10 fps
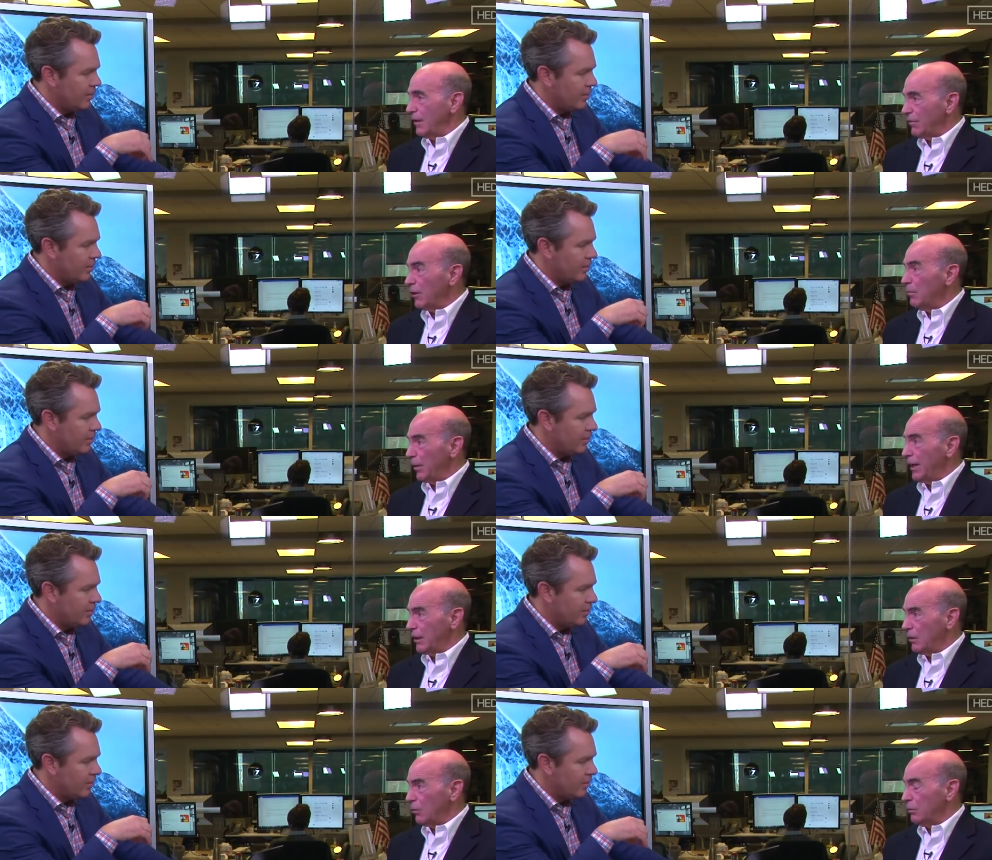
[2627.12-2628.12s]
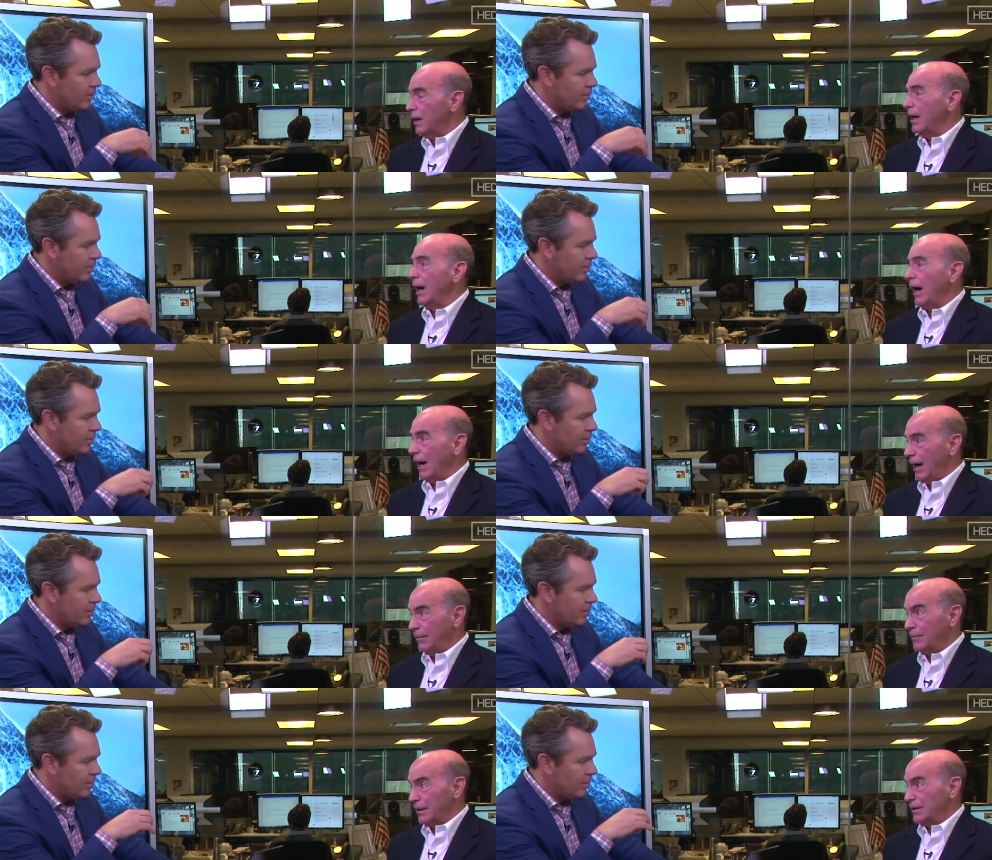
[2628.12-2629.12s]
Speaker 1: If, if they're buying gold,
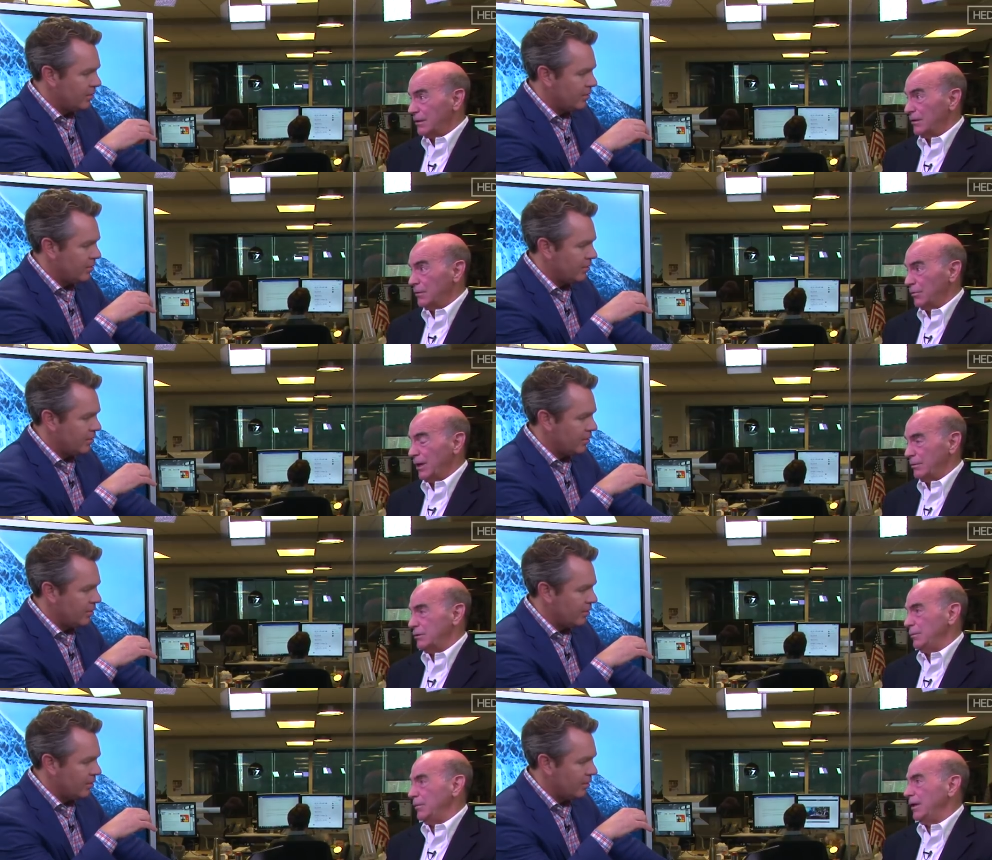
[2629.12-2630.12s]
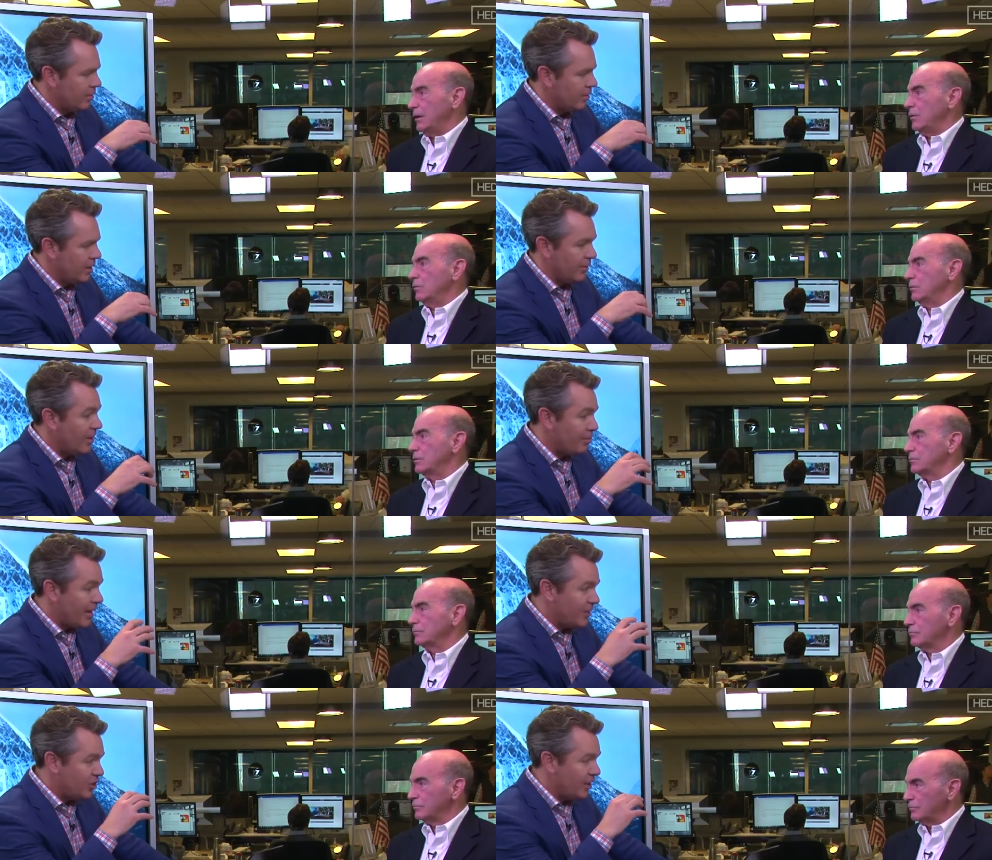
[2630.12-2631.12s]
I'm going to tell you, you probably should be
Speaker 2: buying gold. Yeah, they're not
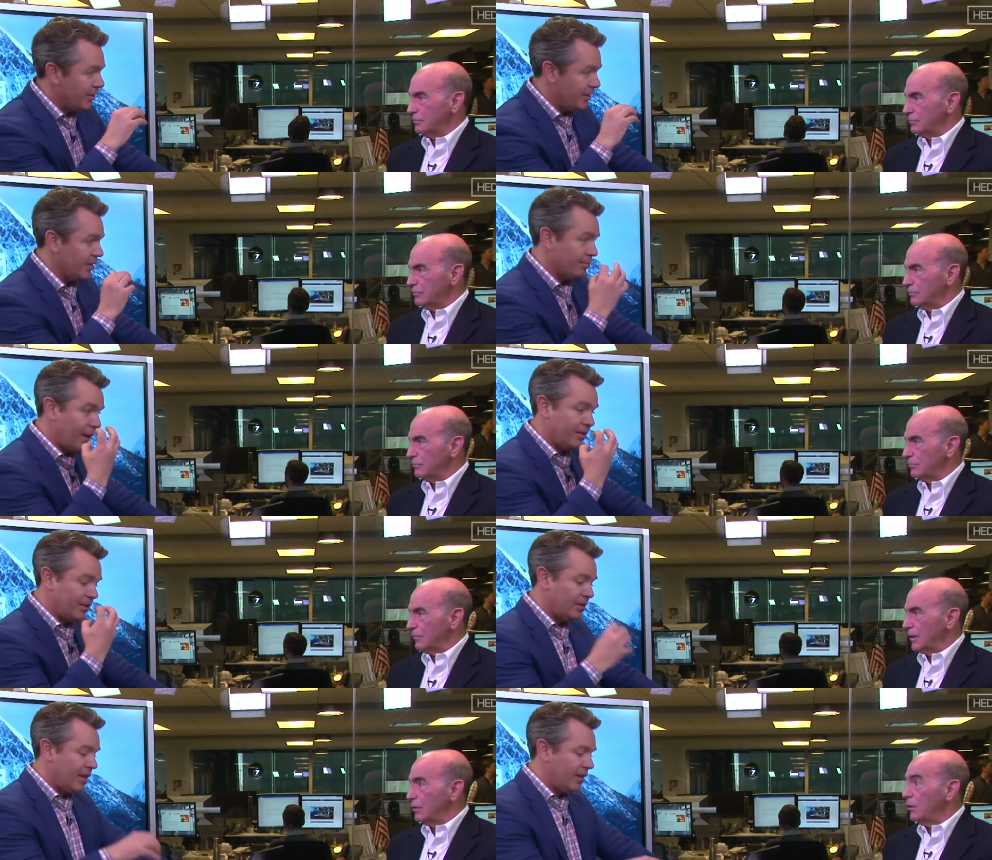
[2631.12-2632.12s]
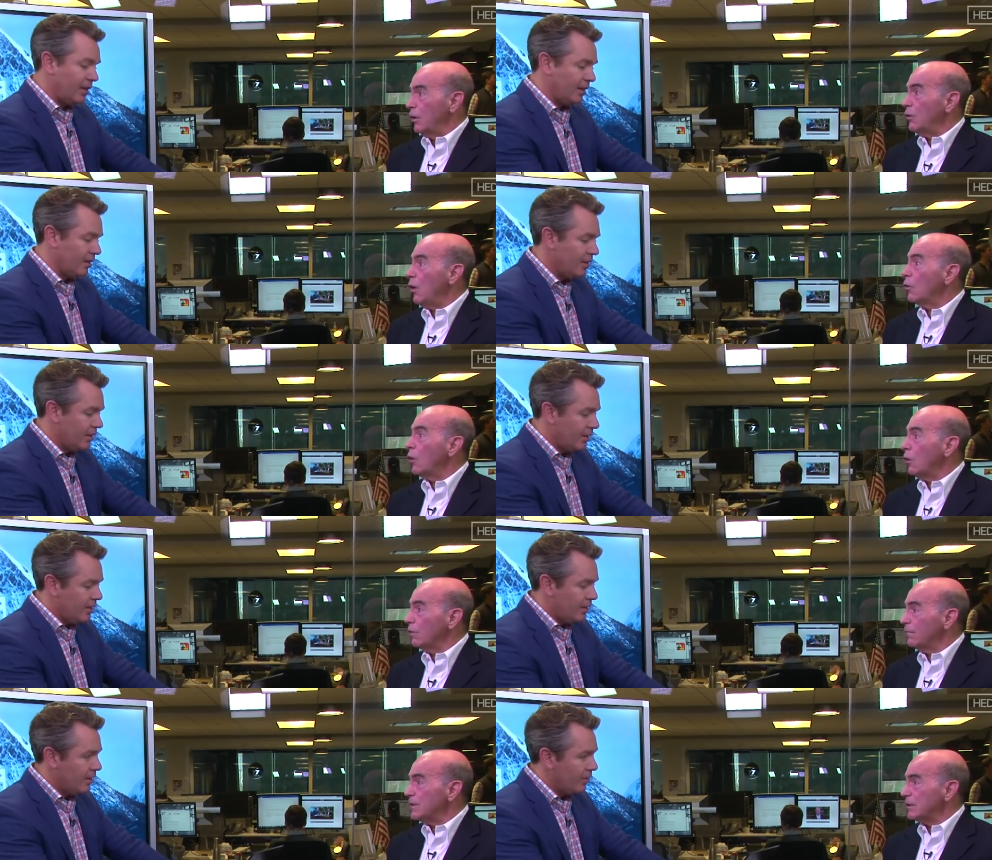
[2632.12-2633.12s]
buying GLD. They're they're taking no, no
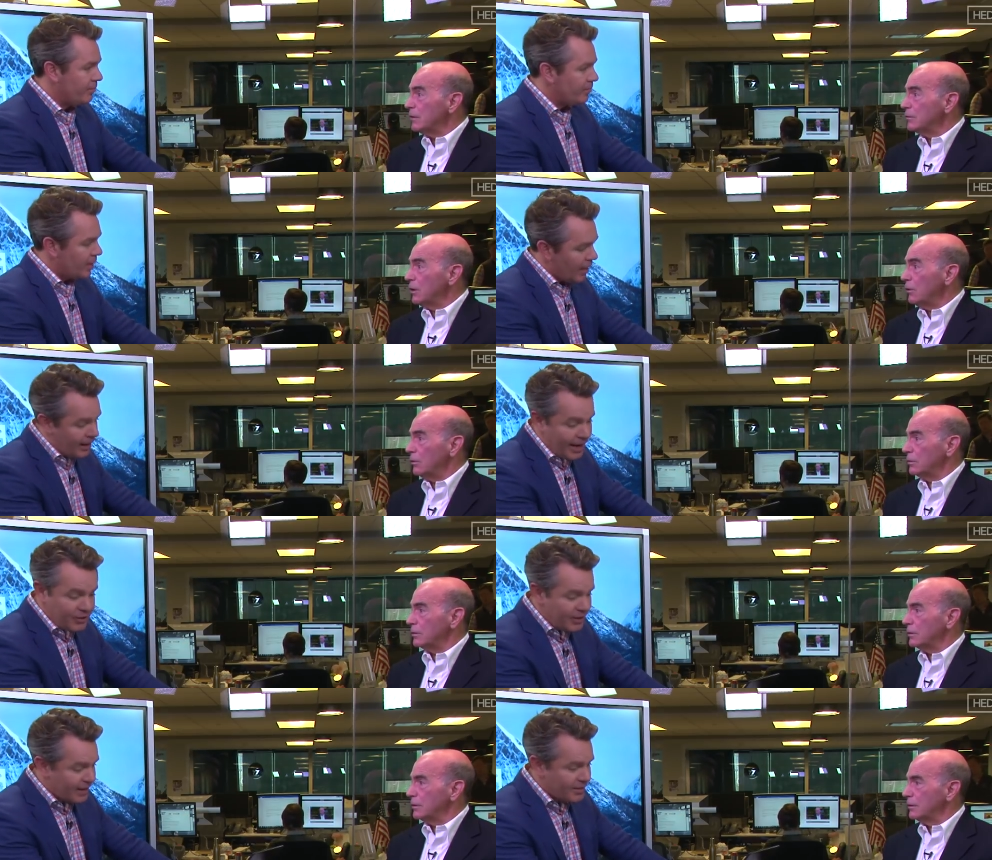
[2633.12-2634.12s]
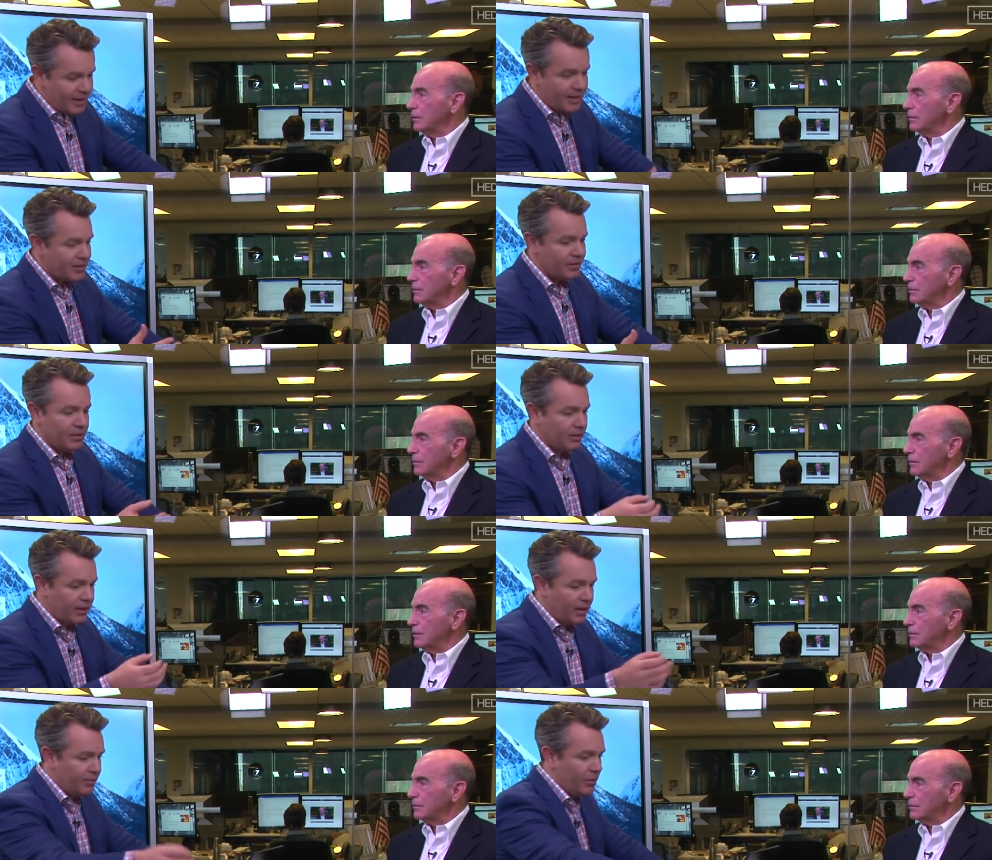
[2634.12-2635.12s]
gold, physical yeah. gold. And actually, that sides on you know
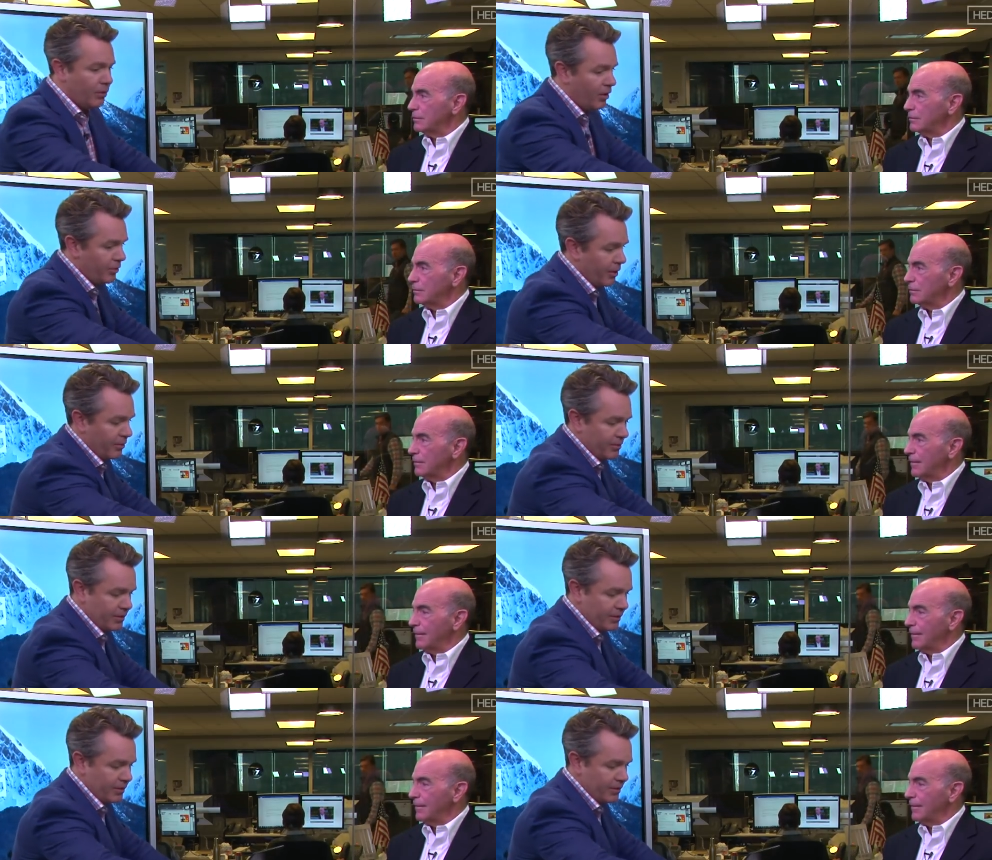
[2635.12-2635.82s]
again, if you go all the way, I was